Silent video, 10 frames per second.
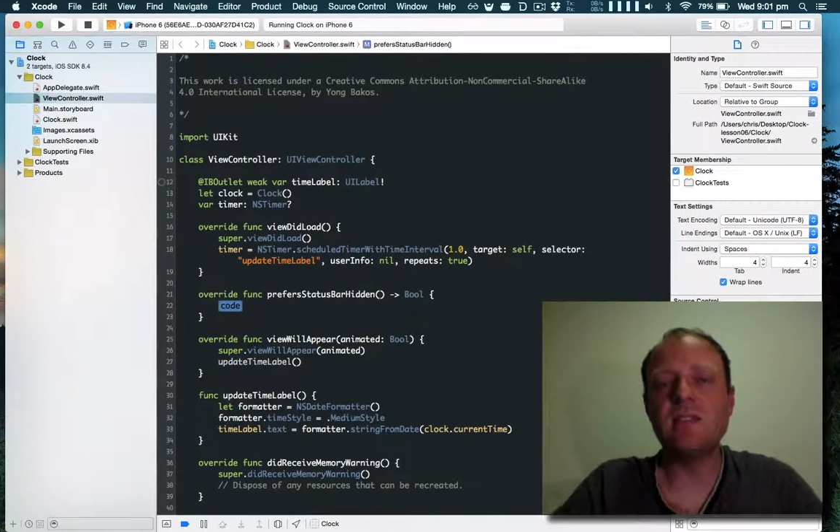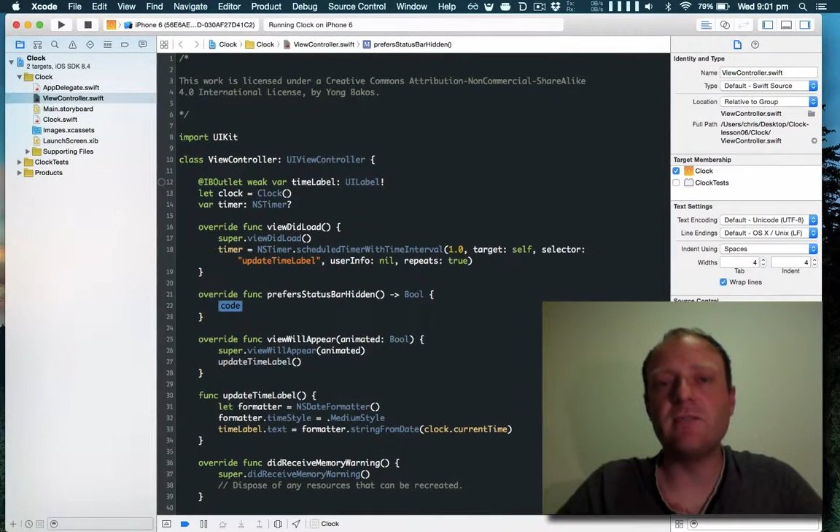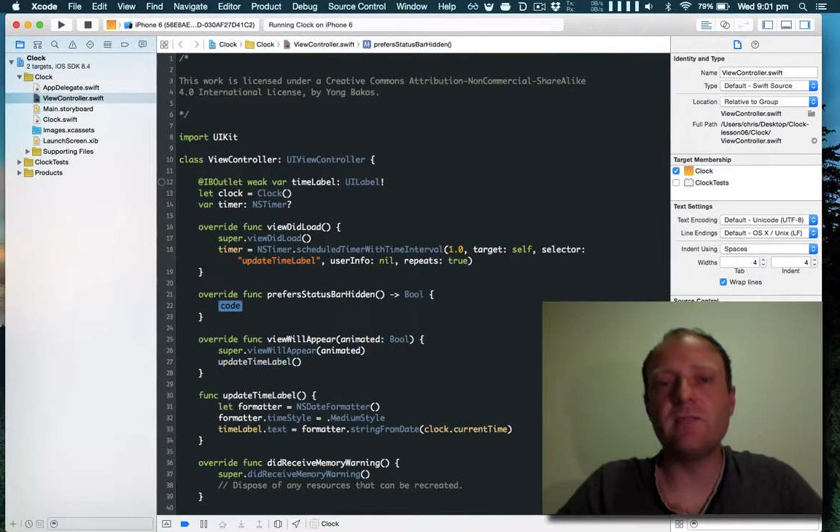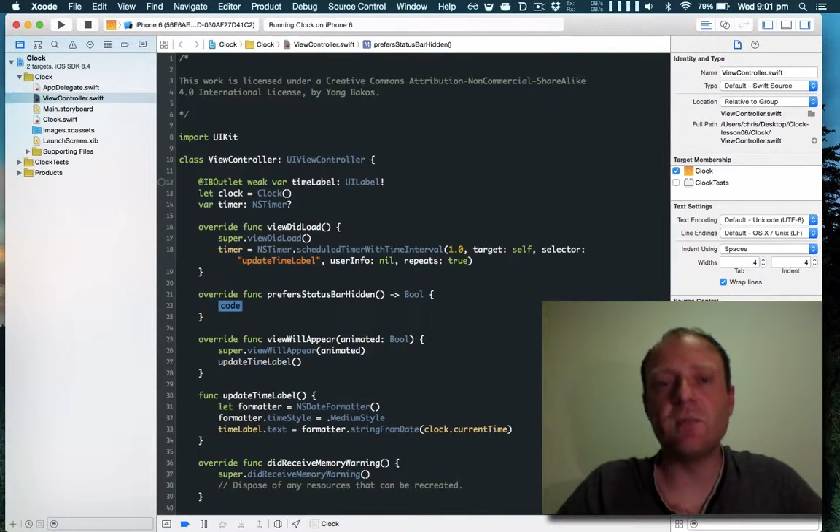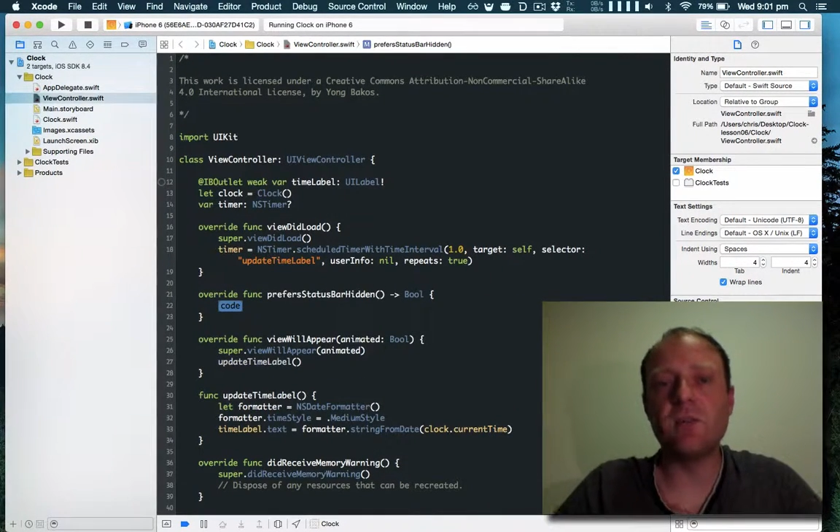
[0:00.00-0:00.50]

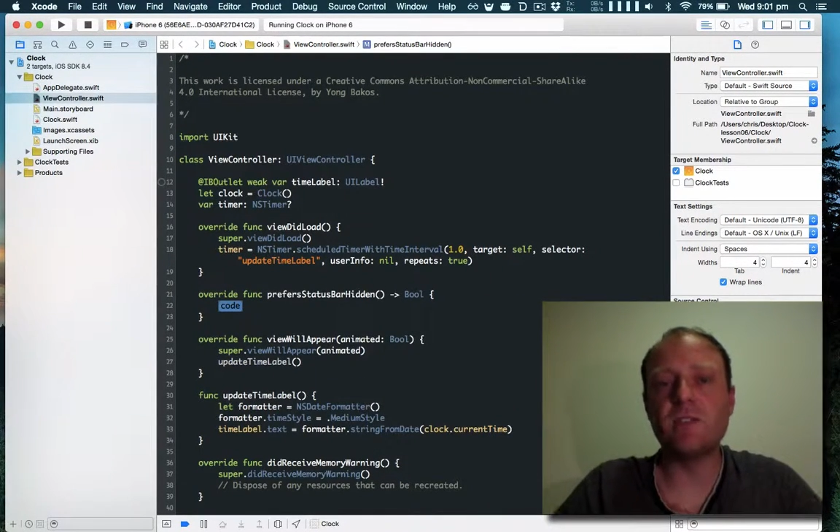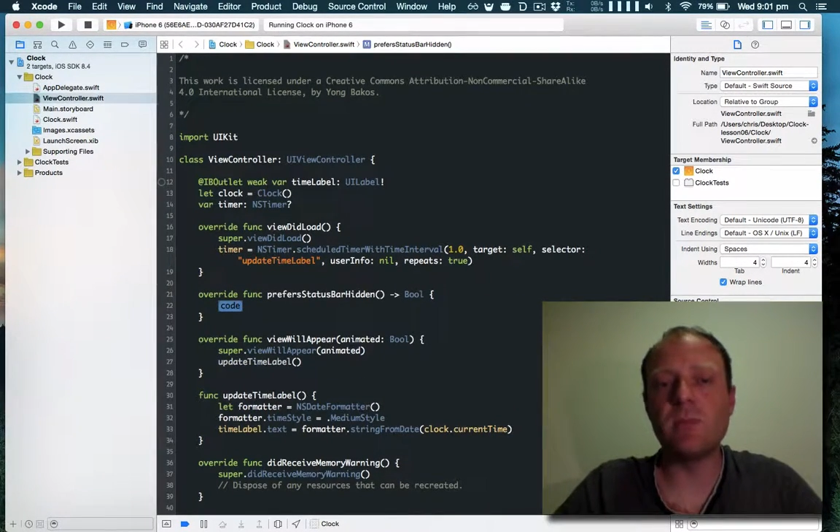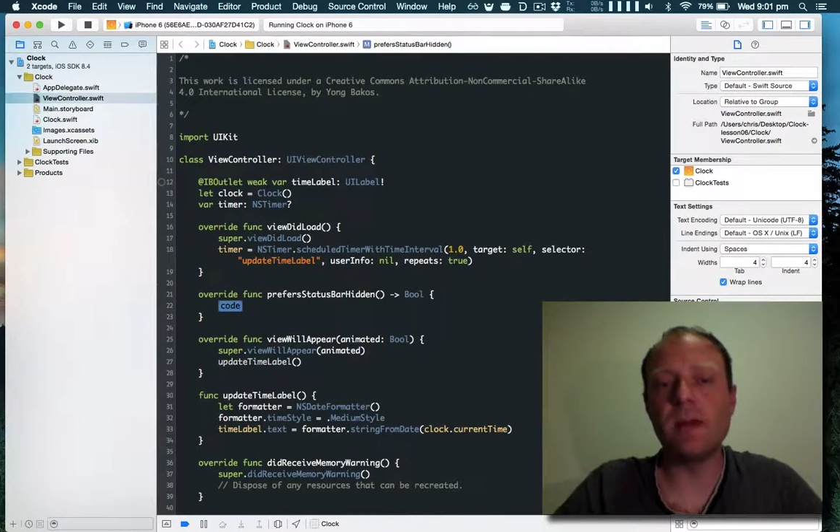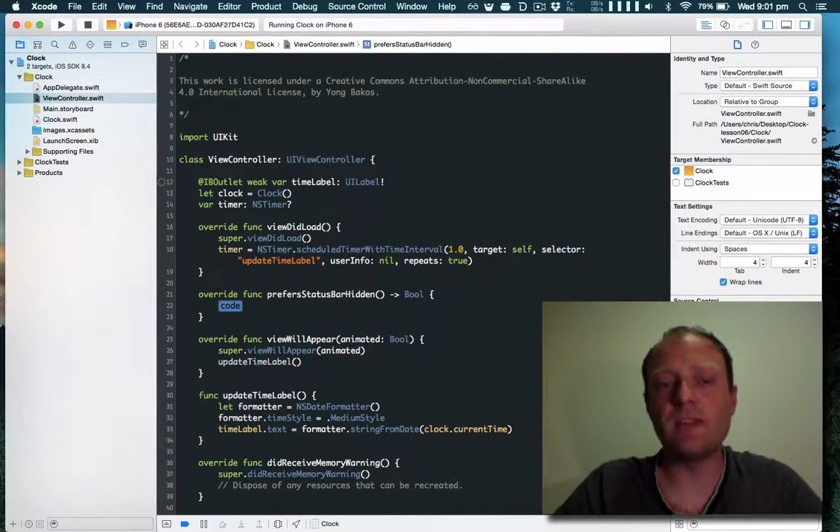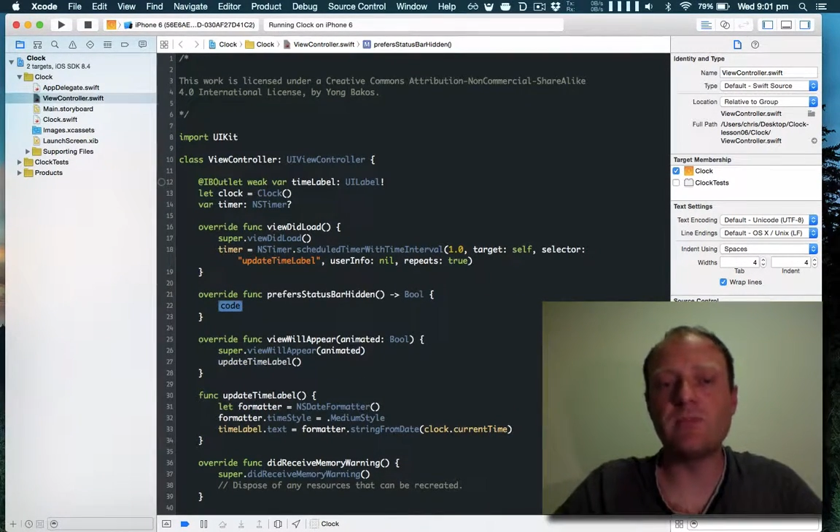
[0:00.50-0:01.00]
if you want some
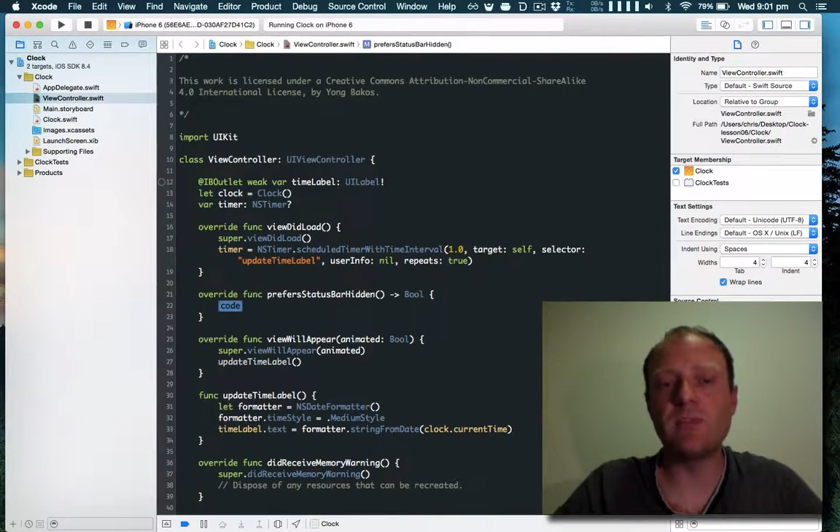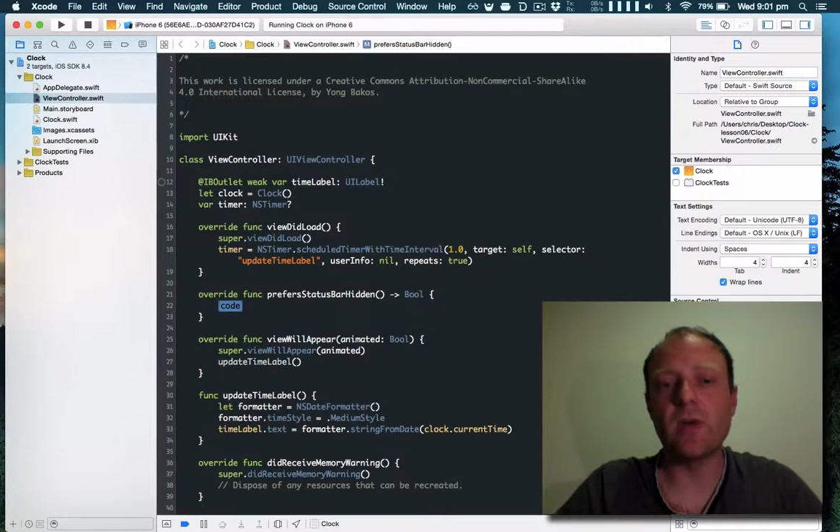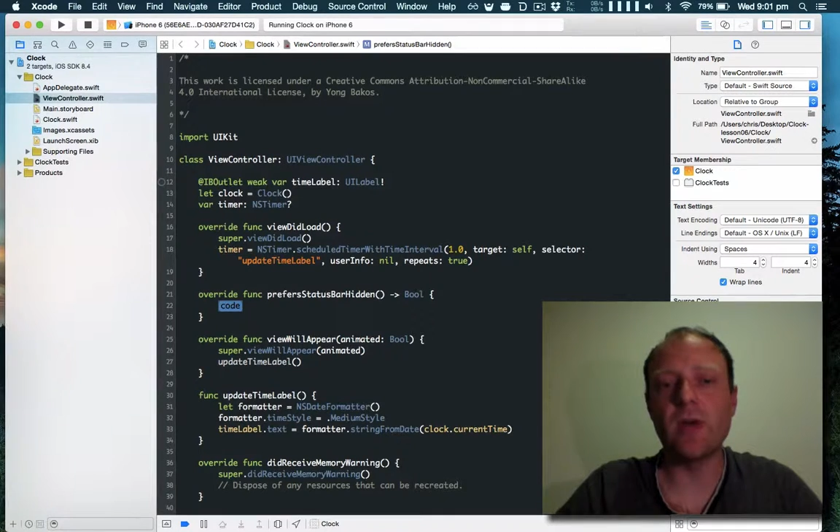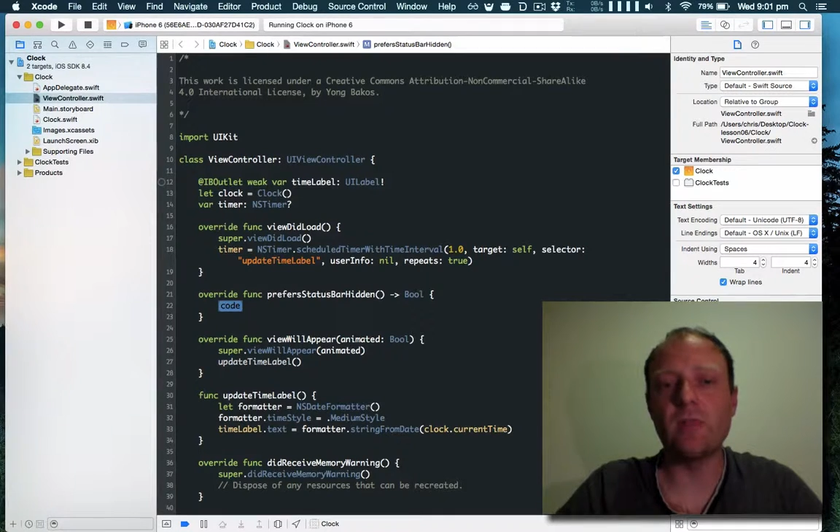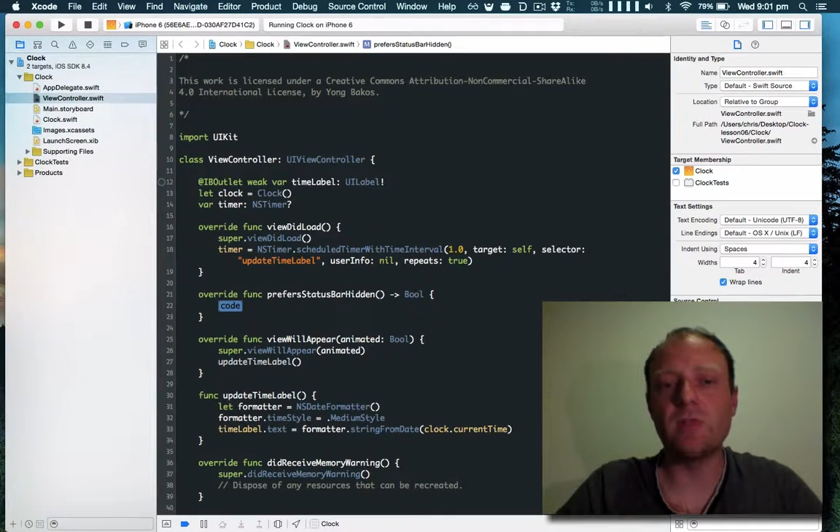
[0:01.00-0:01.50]
parts of your
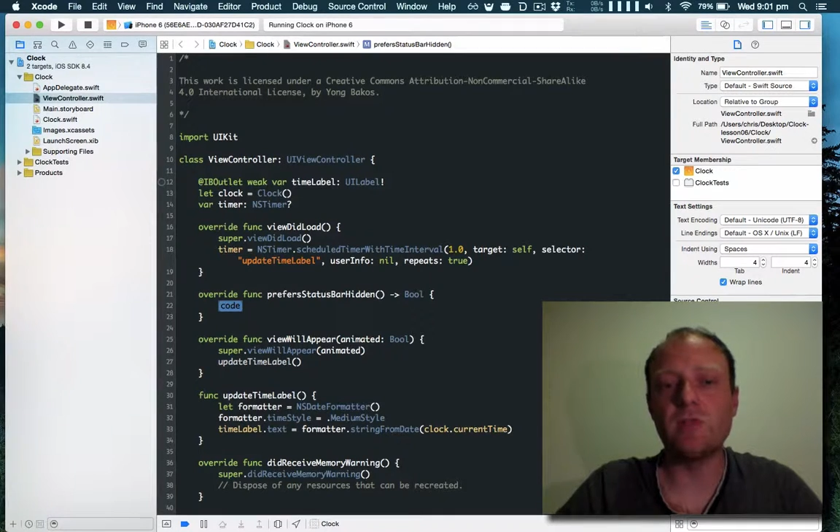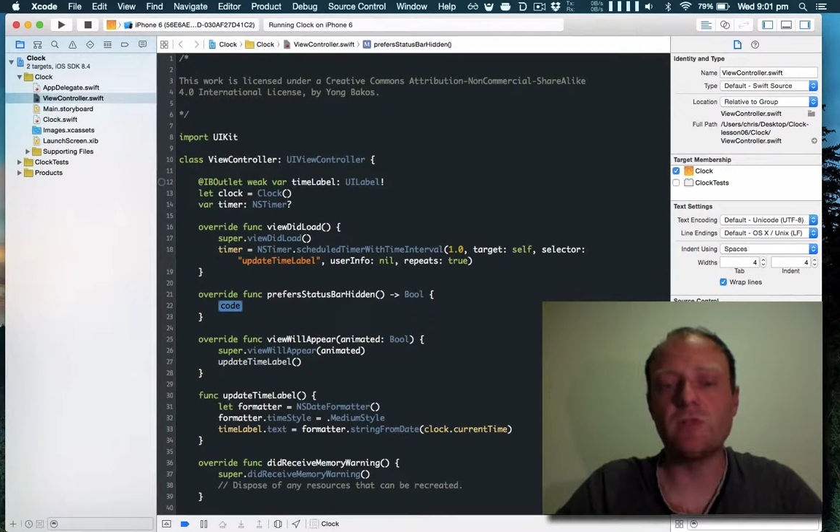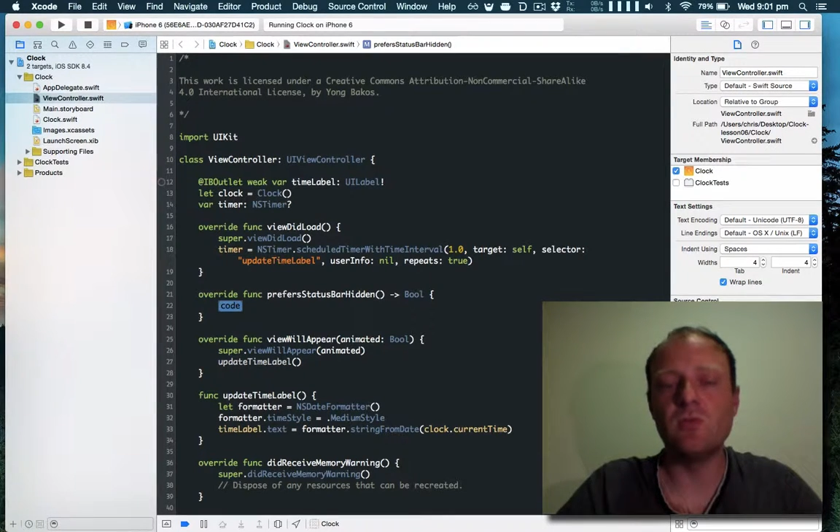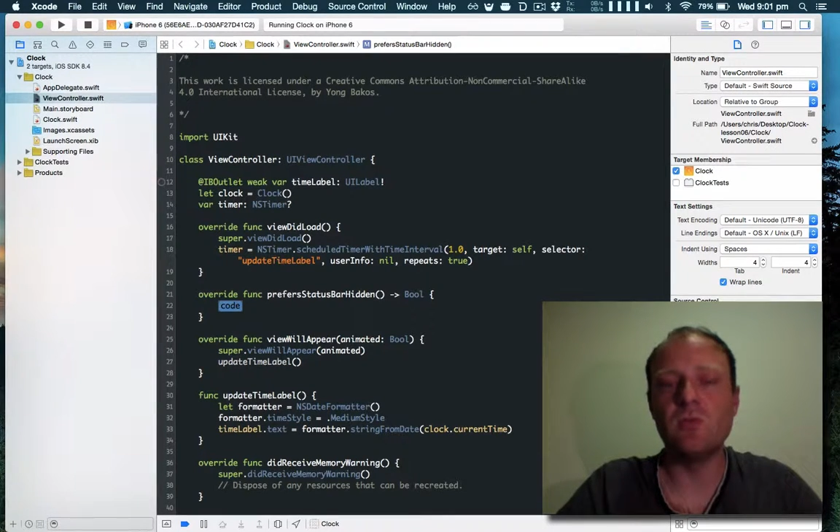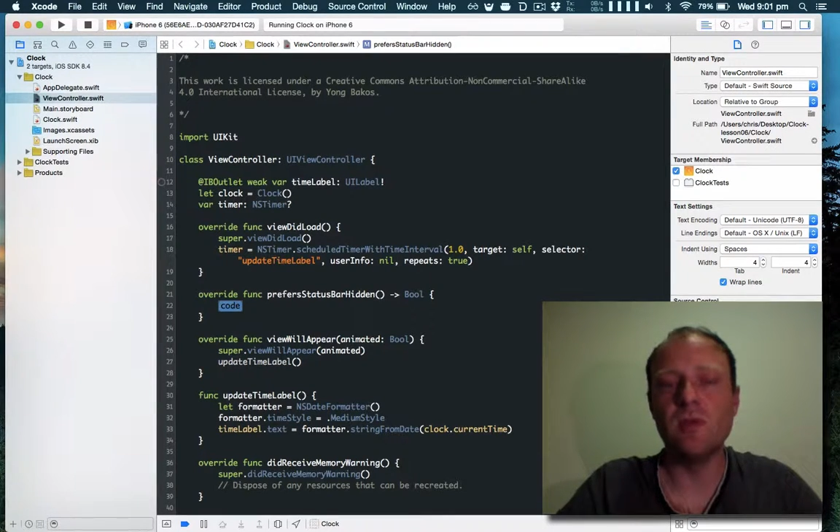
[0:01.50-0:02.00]
app
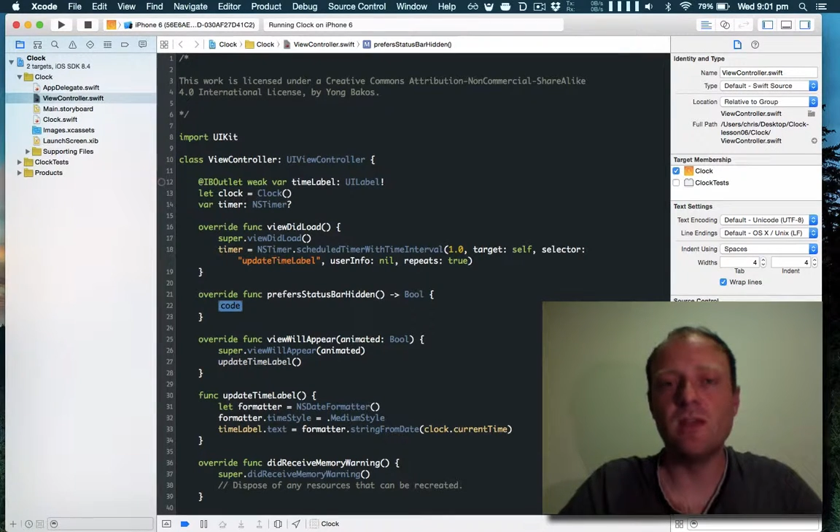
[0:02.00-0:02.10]
to